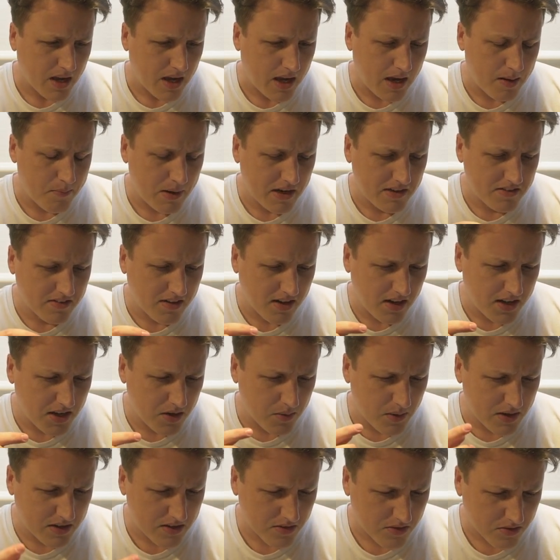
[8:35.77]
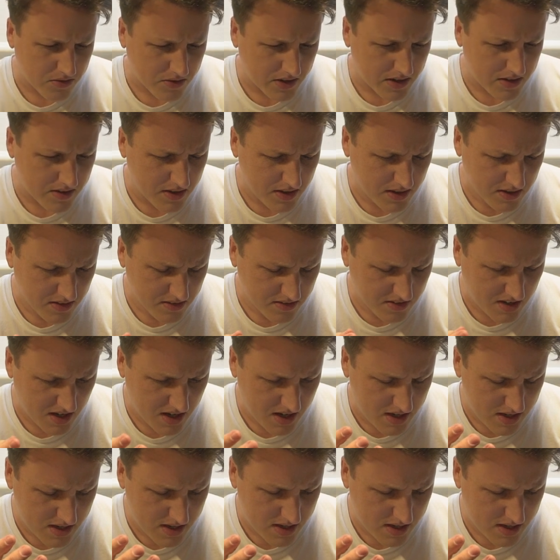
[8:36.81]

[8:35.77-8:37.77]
and basically you enter three things.